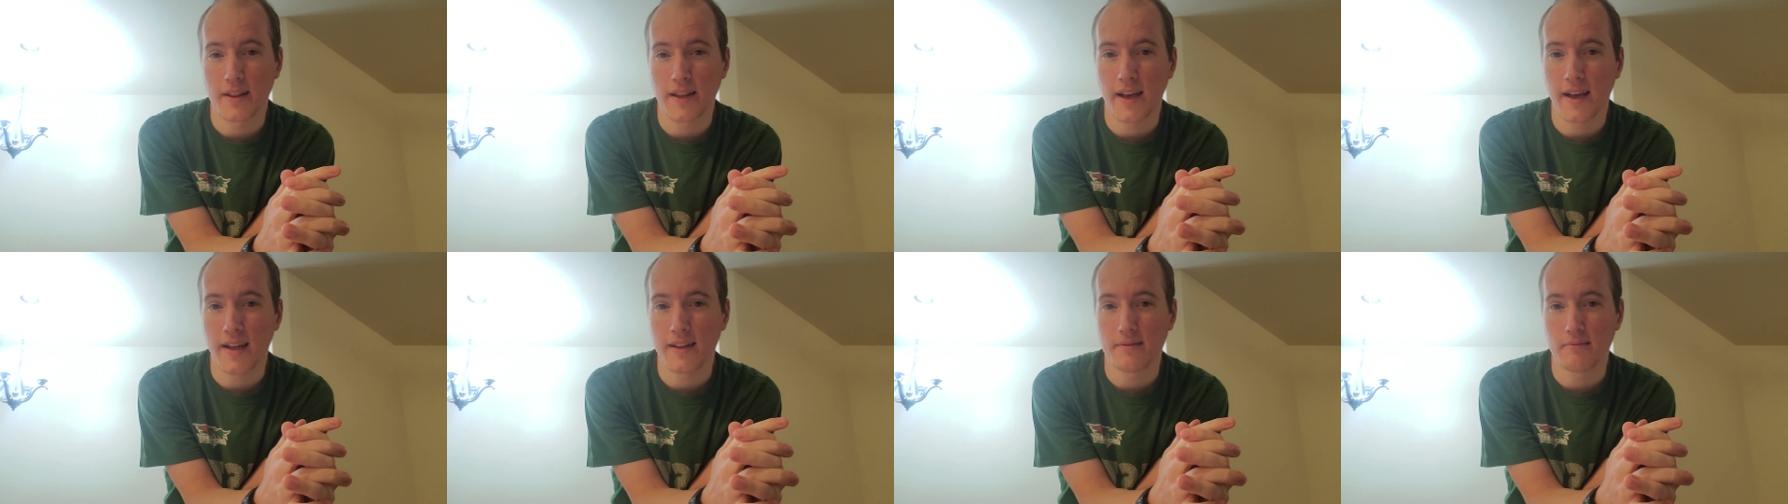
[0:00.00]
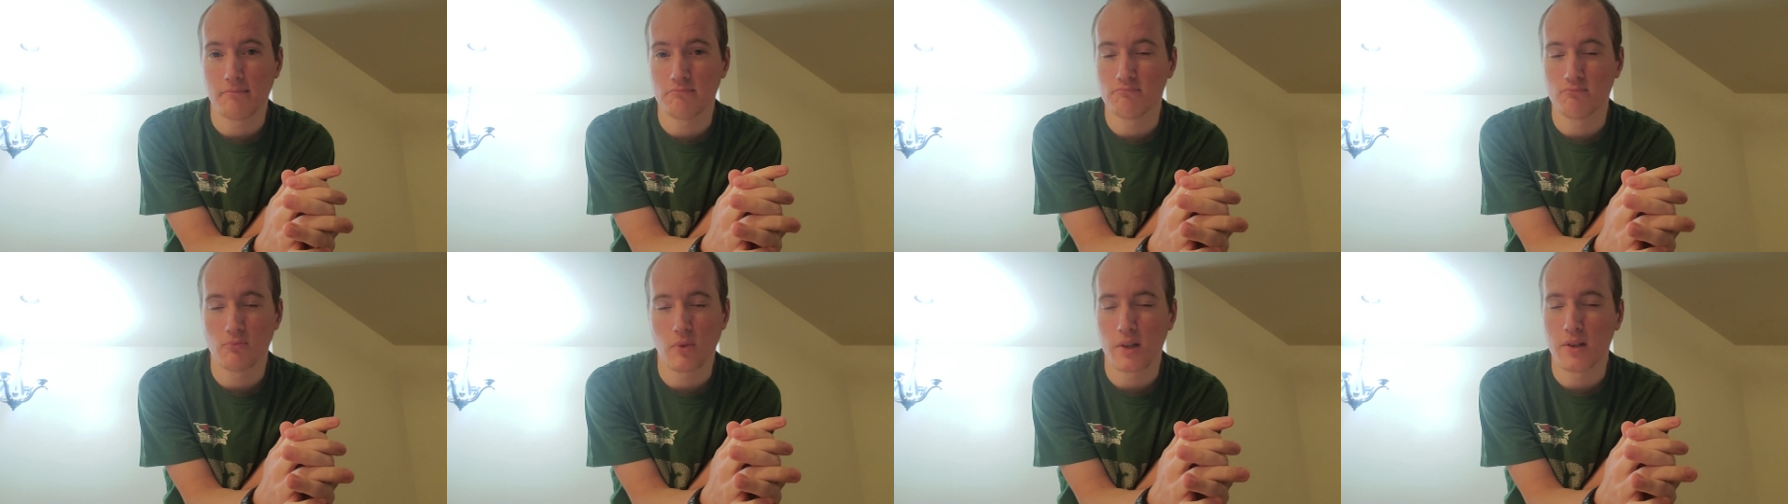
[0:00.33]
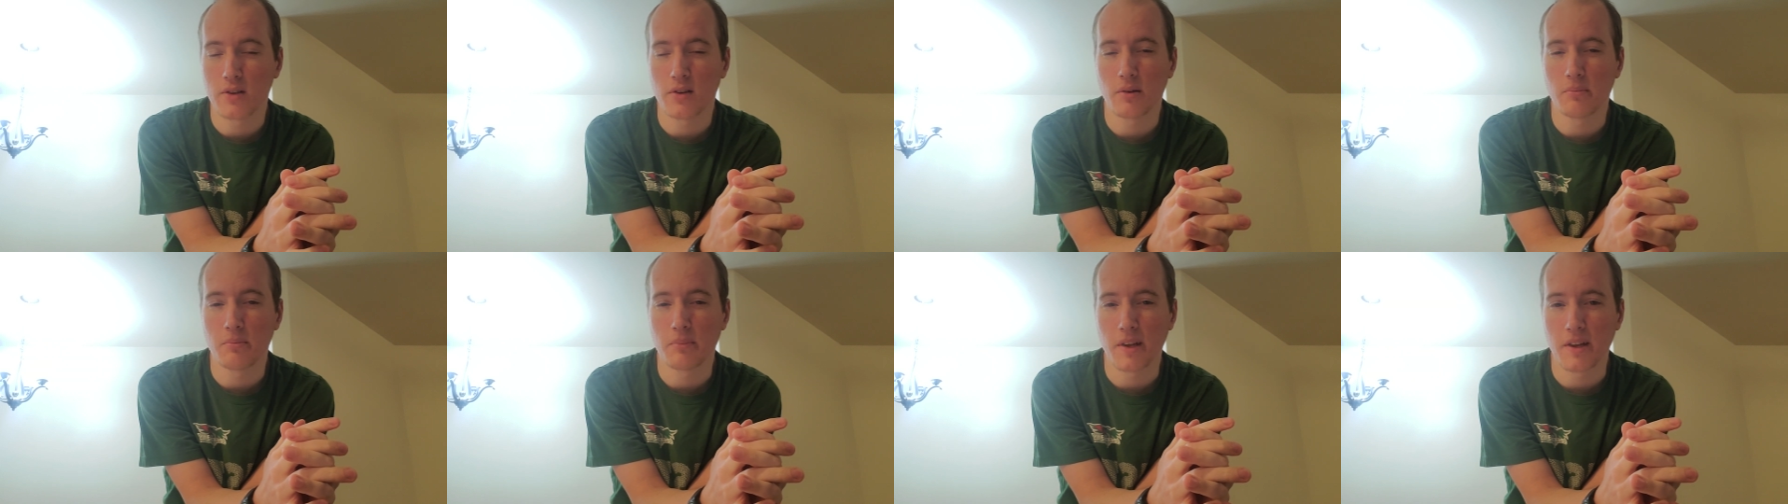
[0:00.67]
that,
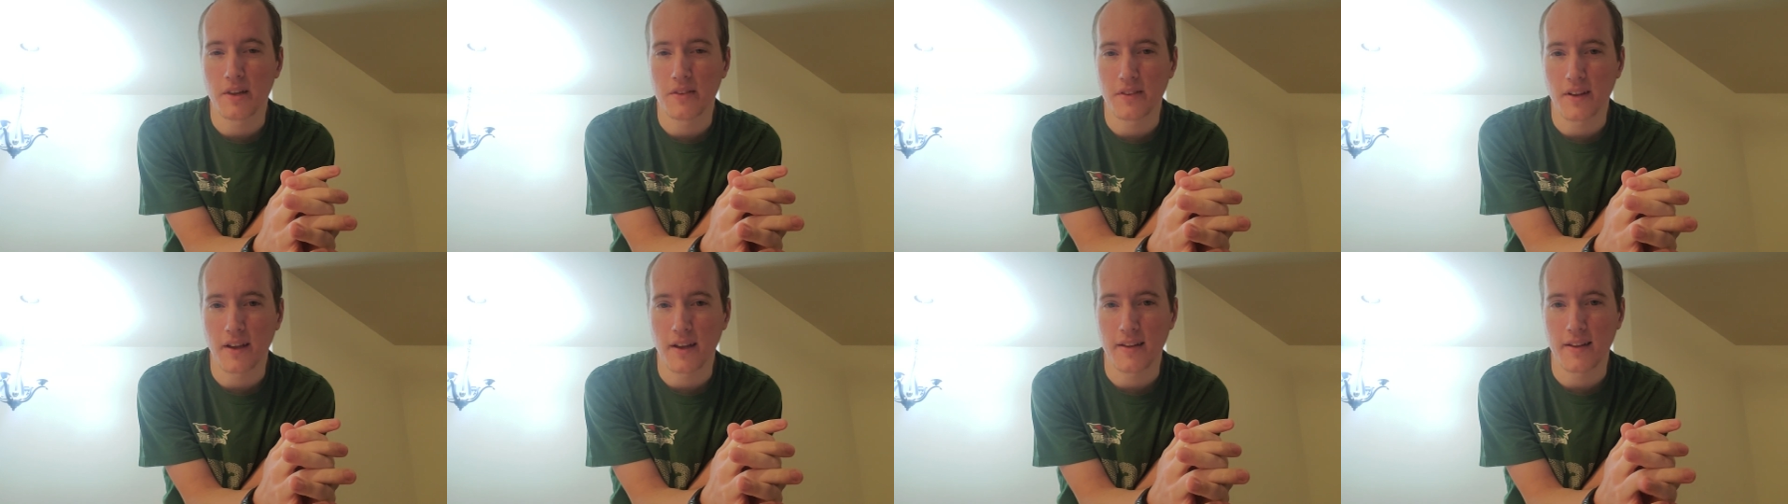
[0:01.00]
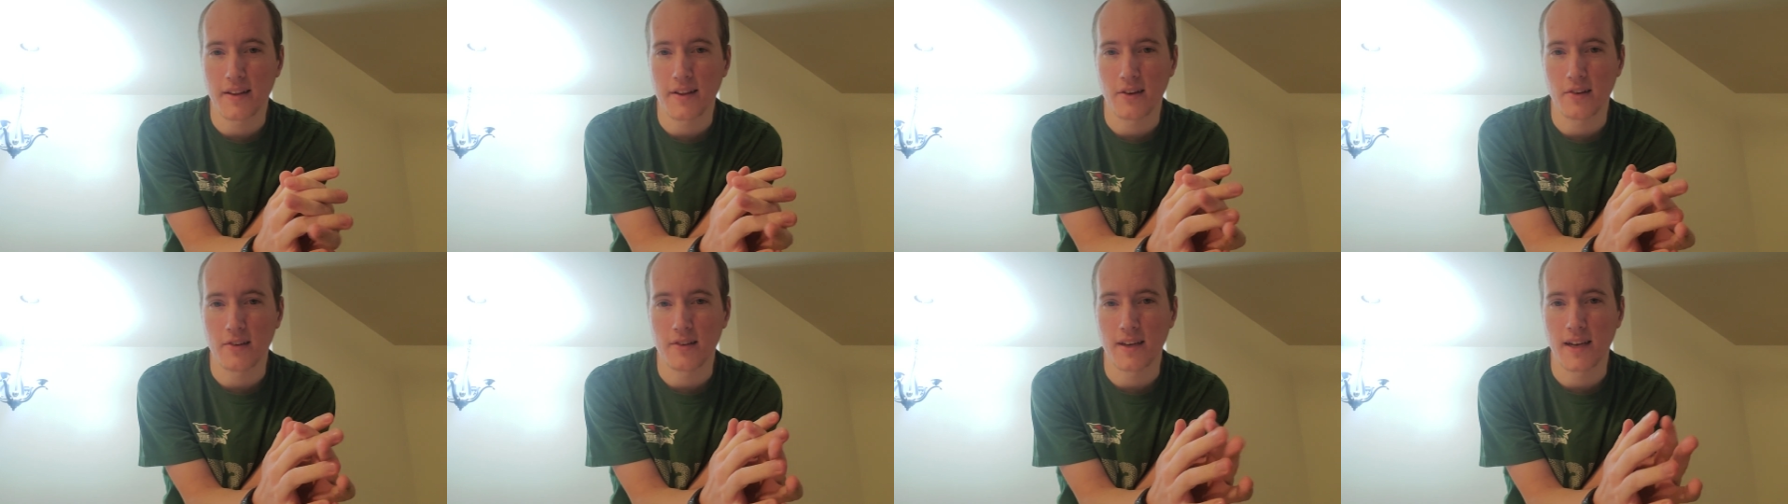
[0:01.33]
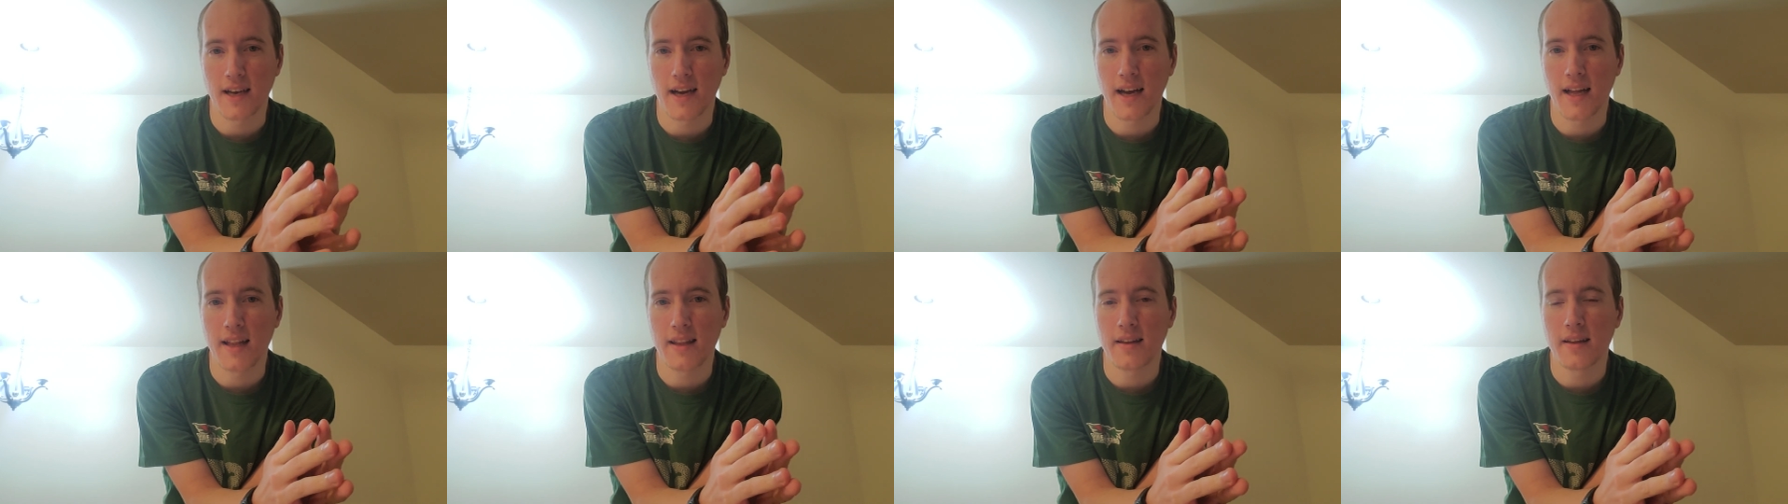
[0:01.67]
whether it means anything or
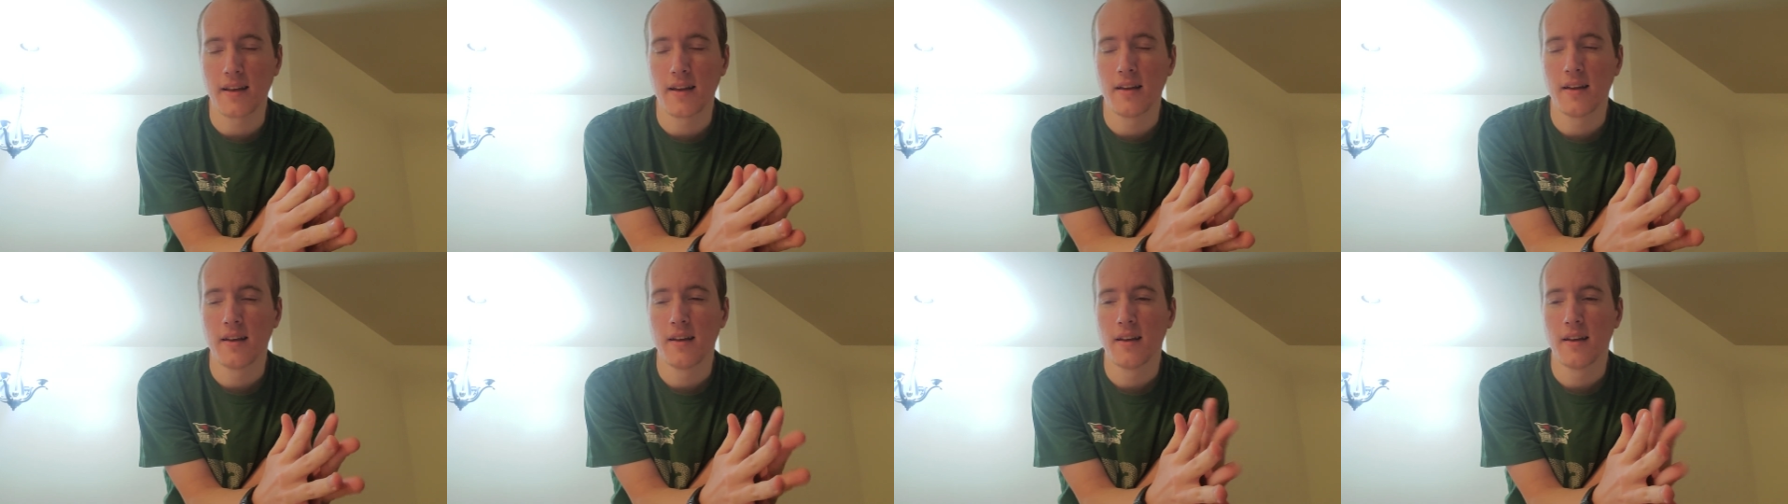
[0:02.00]
not,